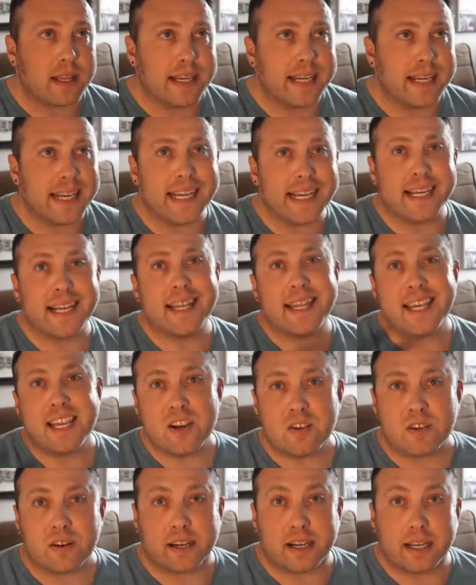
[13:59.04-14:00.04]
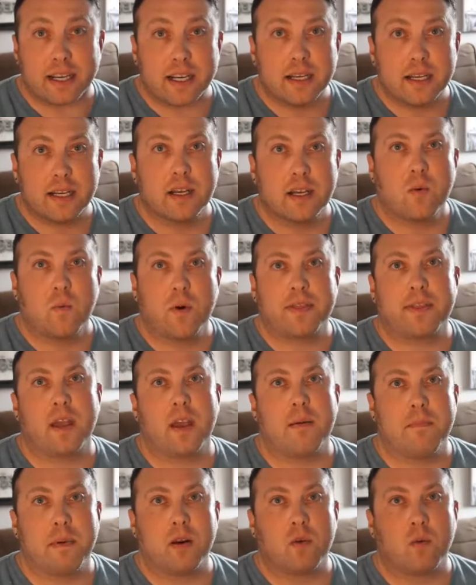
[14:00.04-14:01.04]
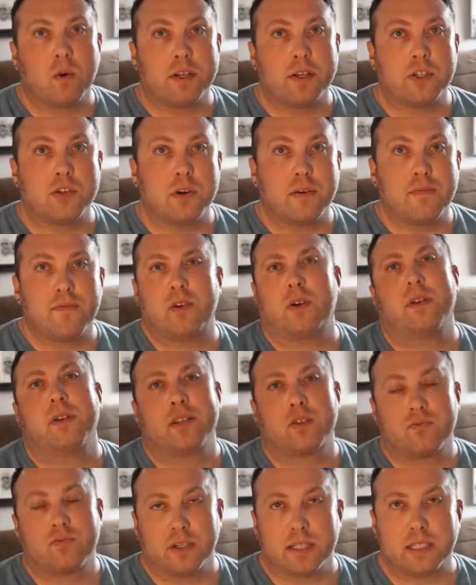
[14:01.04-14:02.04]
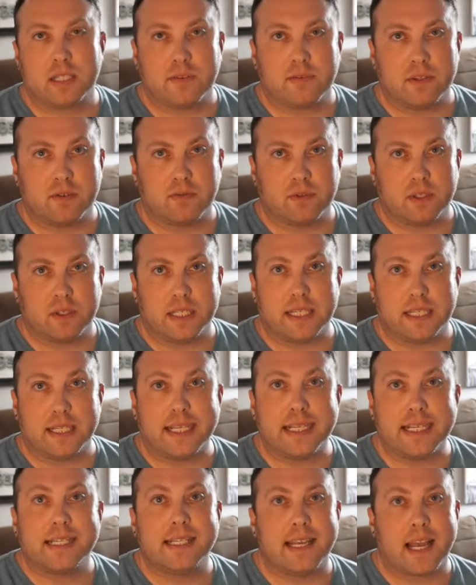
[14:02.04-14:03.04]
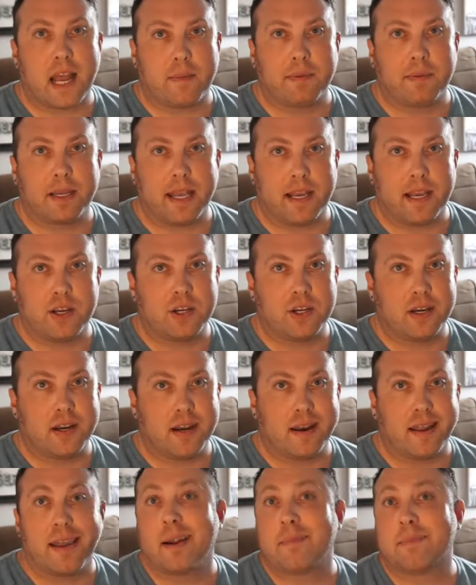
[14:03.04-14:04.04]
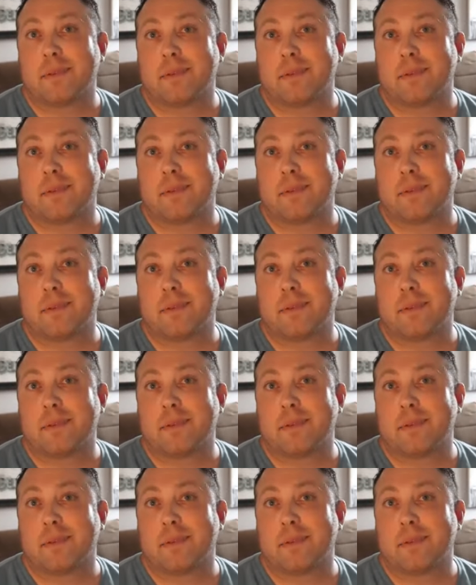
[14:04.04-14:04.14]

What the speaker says: in theory, what that meant was you could fill out this relatively easy application and get up to